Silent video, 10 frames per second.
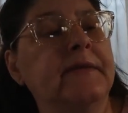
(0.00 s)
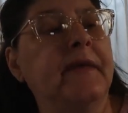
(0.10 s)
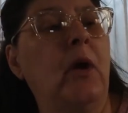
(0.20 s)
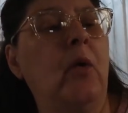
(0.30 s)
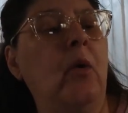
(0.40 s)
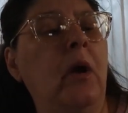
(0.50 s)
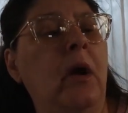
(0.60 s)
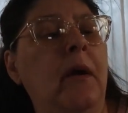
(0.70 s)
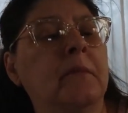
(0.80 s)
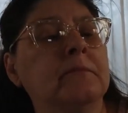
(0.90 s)
So,
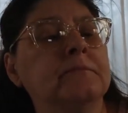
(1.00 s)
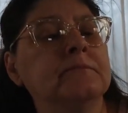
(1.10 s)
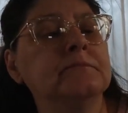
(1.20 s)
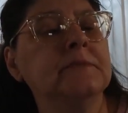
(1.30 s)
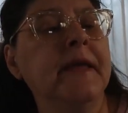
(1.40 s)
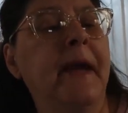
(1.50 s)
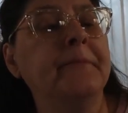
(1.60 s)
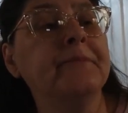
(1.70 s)
um, yeah,